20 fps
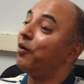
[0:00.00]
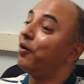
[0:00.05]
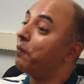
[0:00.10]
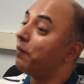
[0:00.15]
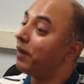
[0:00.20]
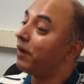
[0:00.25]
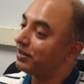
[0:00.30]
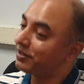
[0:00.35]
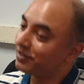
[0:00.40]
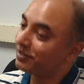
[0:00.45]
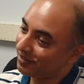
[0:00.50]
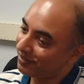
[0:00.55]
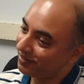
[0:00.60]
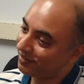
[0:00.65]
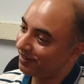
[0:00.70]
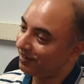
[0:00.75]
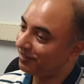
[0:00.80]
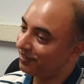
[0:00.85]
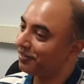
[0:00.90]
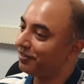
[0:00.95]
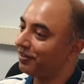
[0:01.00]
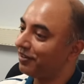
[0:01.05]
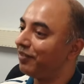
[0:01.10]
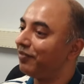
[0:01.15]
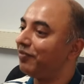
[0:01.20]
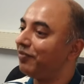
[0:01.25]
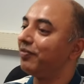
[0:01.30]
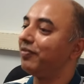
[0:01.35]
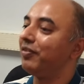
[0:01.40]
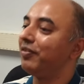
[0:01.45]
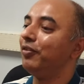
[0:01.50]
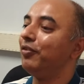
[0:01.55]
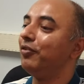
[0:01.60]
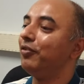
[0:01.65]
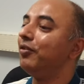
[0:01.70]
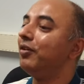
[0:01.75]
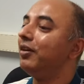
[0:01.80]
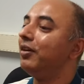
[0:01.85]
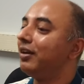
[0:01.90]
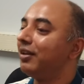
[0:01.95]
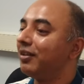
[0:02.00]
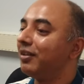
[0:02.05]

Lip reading: How much drugs to give you,